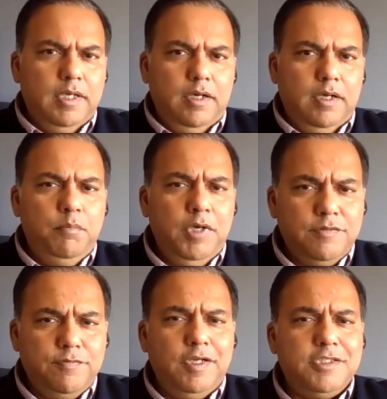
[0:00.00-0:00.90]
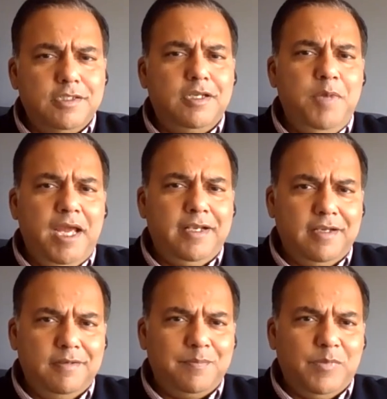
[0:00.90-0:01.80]
uh, much faster than a bank,
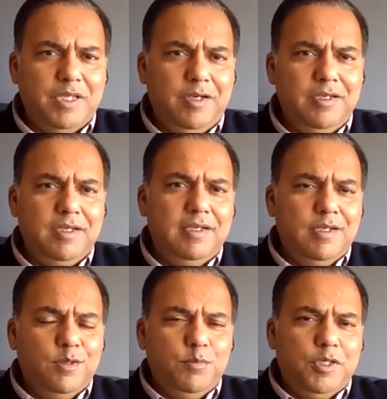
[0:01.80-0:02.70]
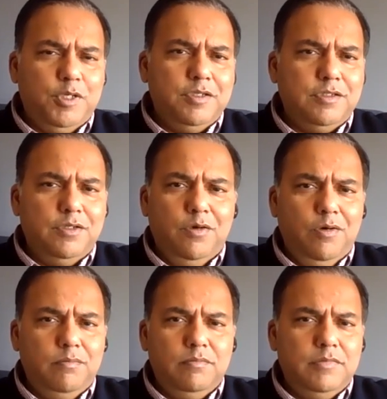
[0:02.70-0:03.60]
right? Because you
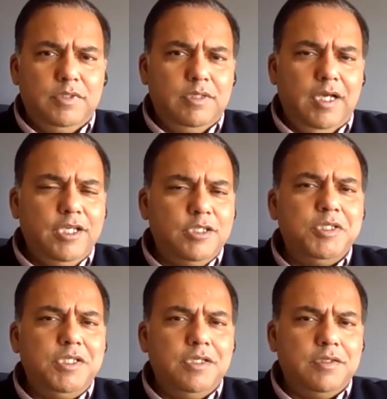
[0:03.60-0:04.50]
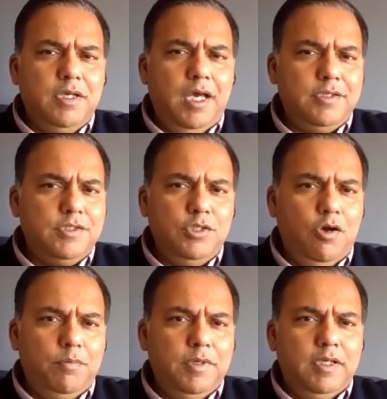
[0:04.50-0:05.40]
know the guy is busy as at his
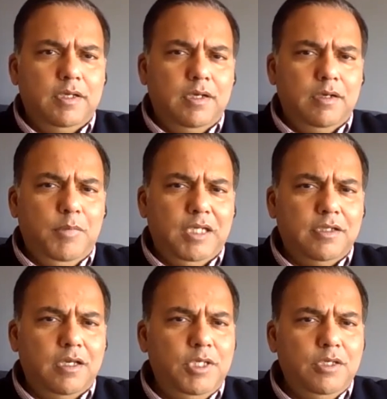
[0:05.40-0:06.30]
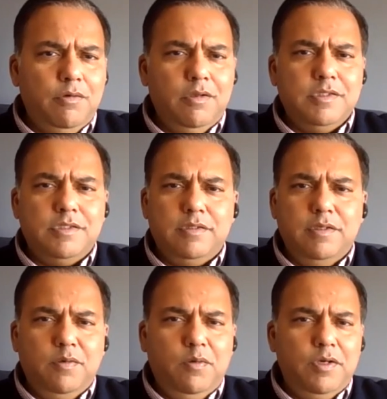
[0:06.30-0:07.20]
shop uh, by the time he calls
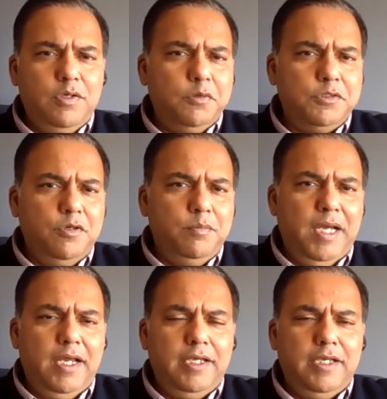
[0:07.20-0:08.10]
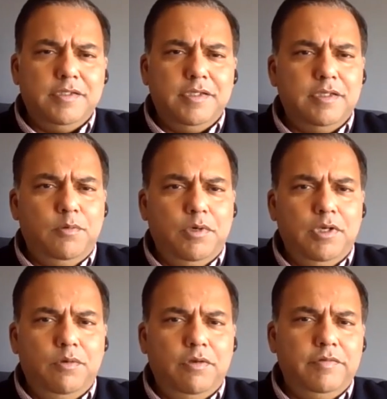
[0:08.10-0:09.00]
you know or he goes to a bank and says i want a
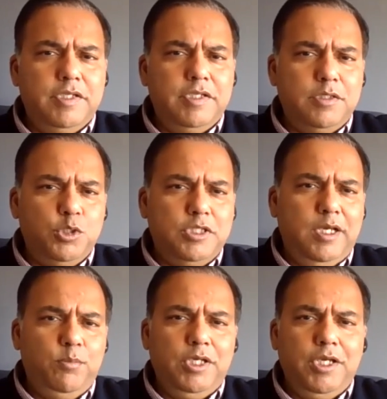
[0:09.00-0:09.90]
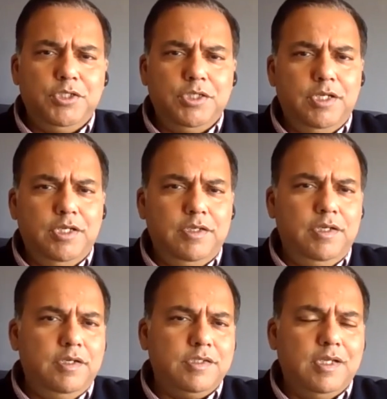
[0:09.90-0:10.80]
loan of this and puts an application and
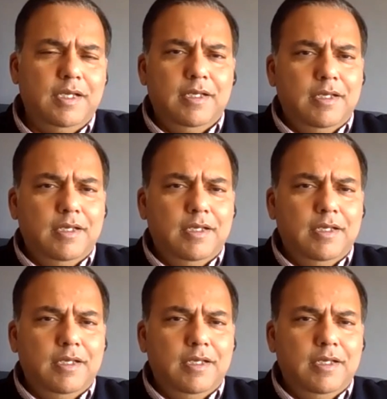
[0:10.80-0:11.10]
hears